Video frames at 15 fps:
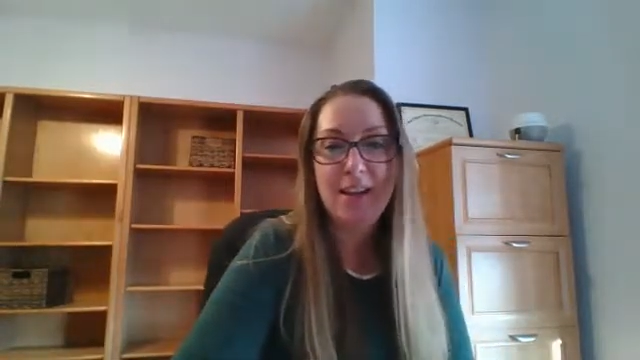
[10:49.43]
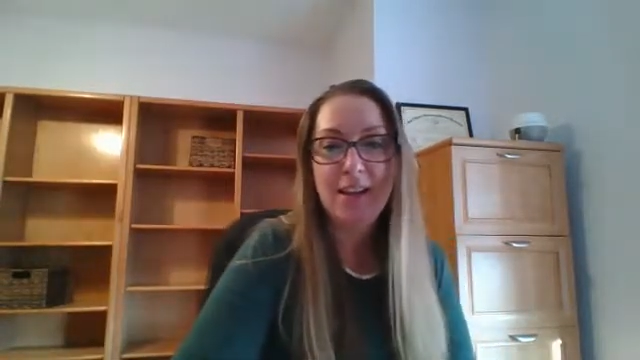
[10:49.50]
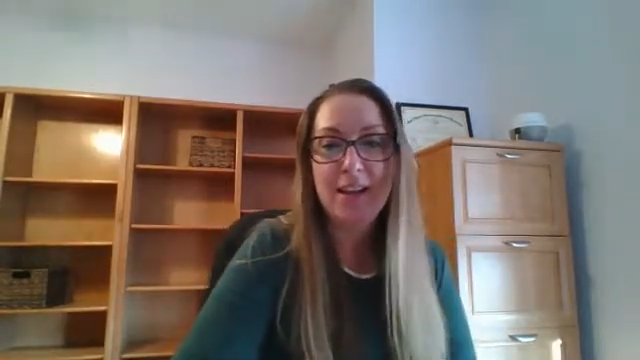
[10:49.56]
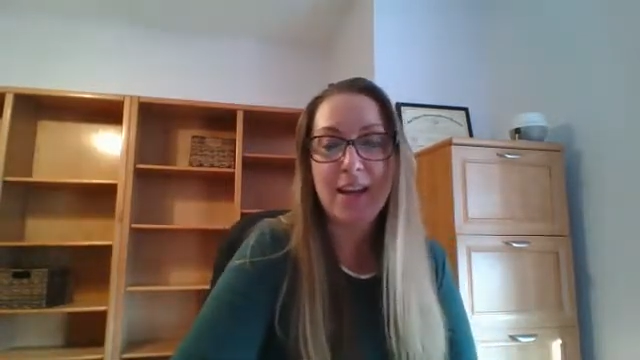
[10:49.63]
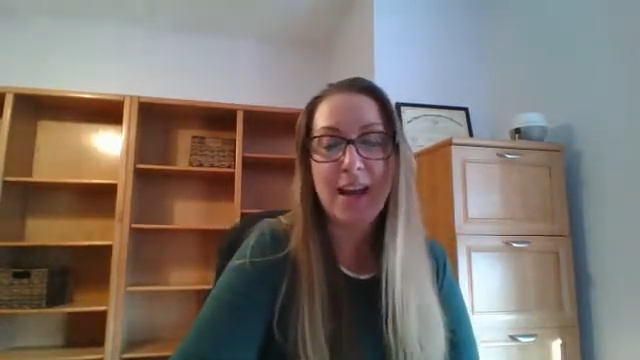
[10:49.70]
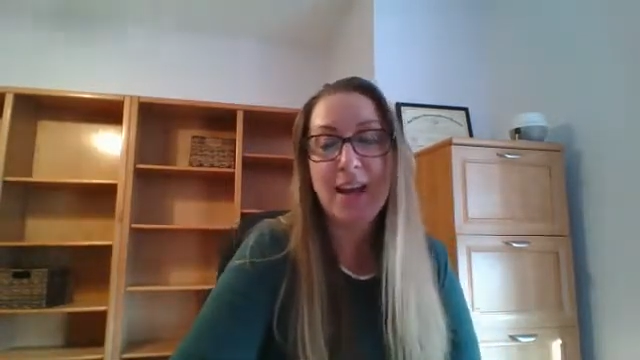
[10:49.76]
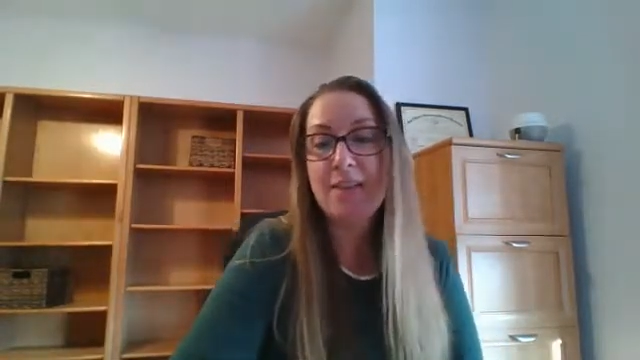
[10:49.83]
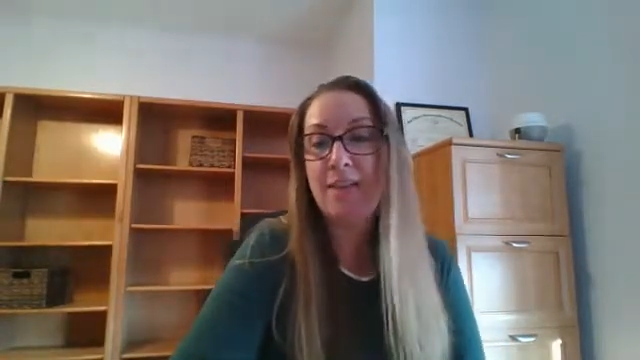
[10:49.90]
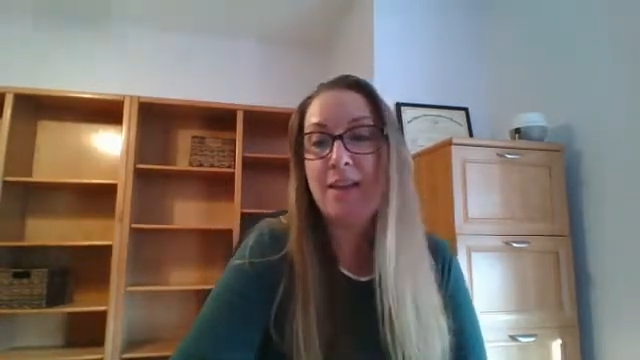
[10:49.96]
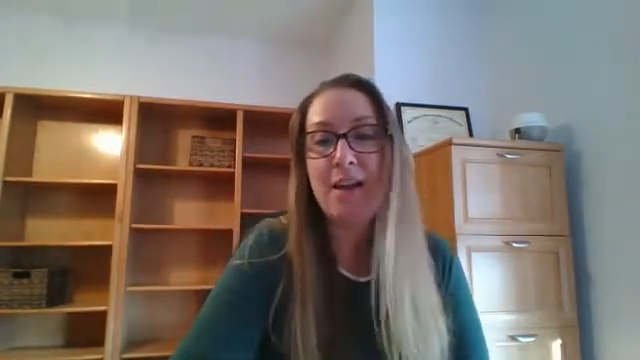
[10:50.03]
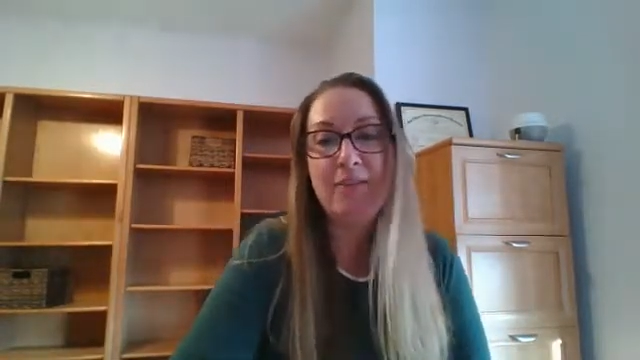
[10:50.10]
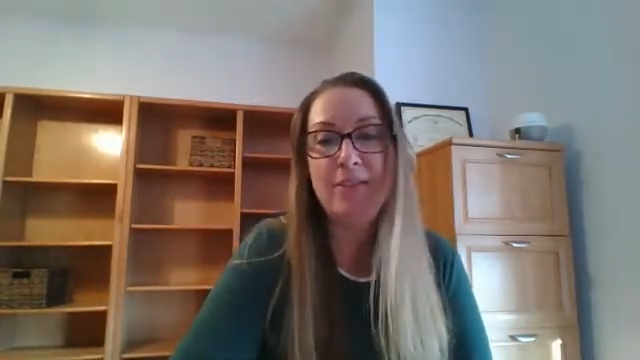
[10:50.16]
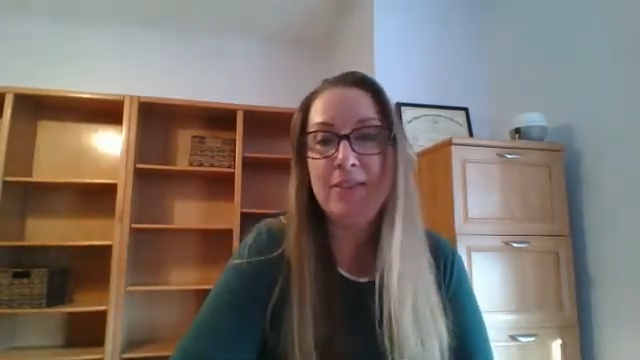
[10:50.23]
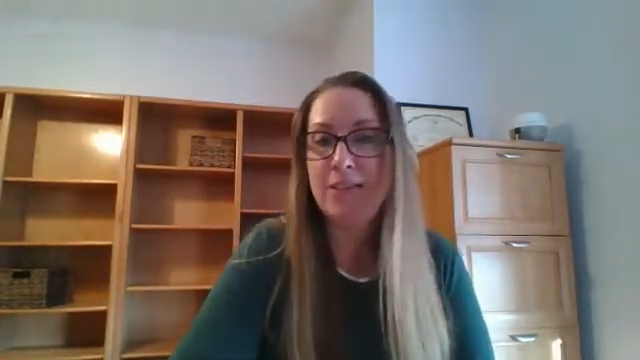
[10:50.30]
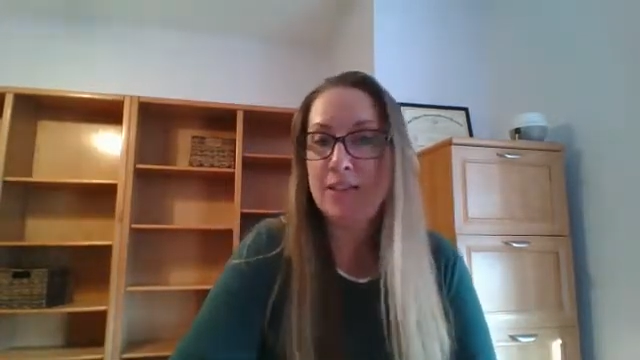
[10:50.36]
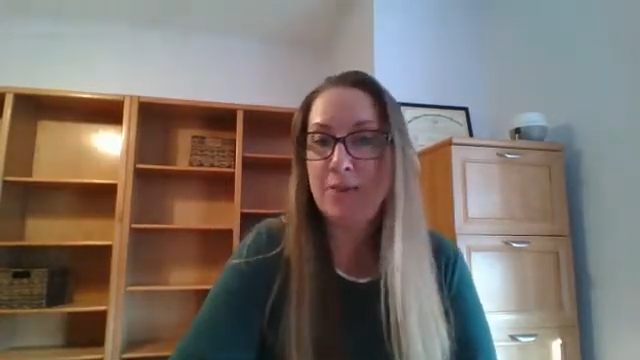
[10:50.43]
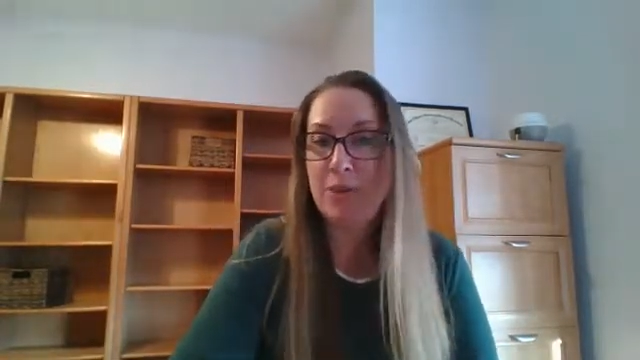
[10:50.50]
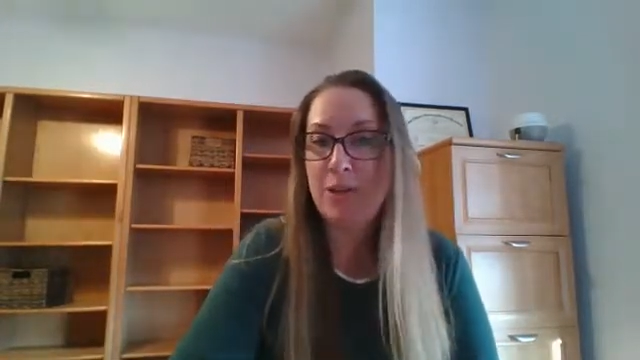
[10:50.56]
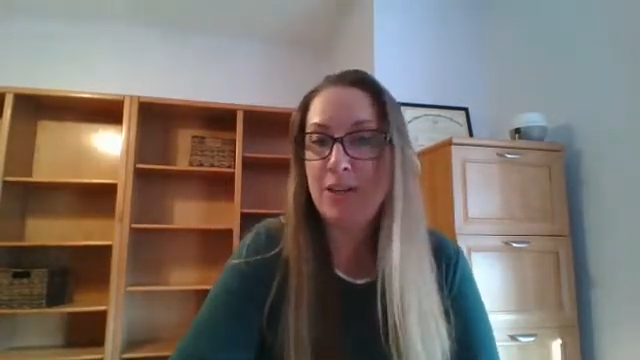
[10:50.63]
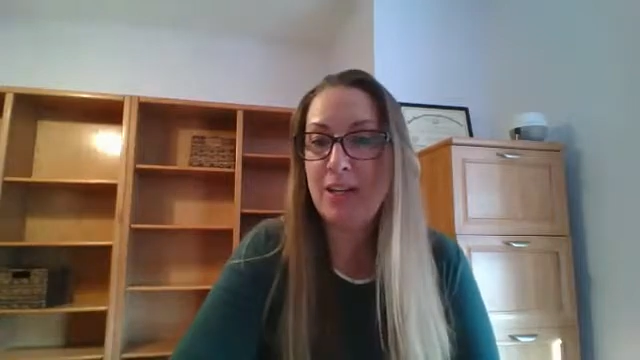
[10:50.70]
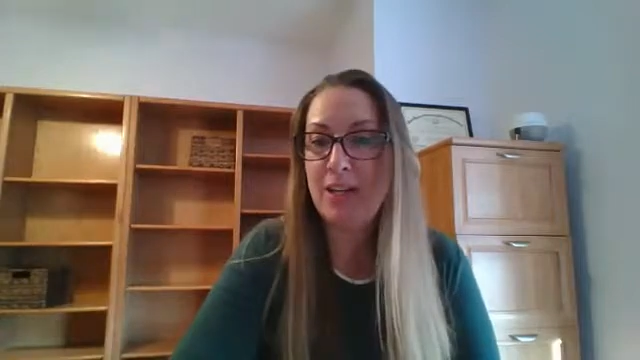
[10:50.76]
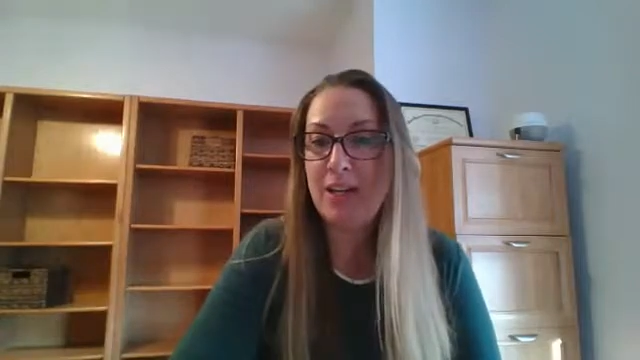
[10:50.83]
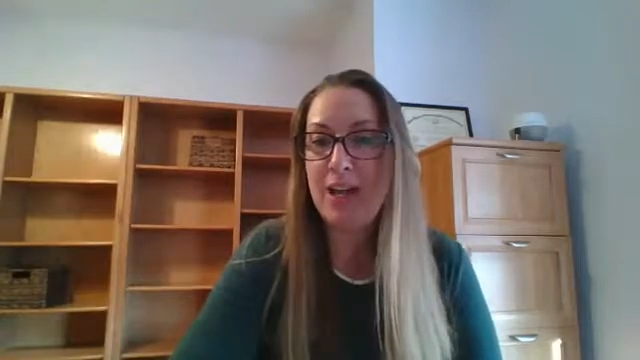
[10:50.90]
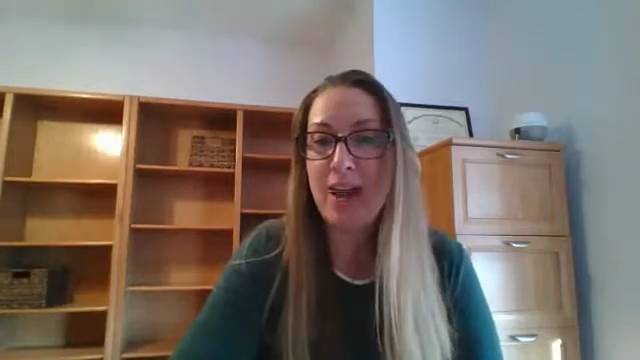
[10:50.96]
like, I love this community.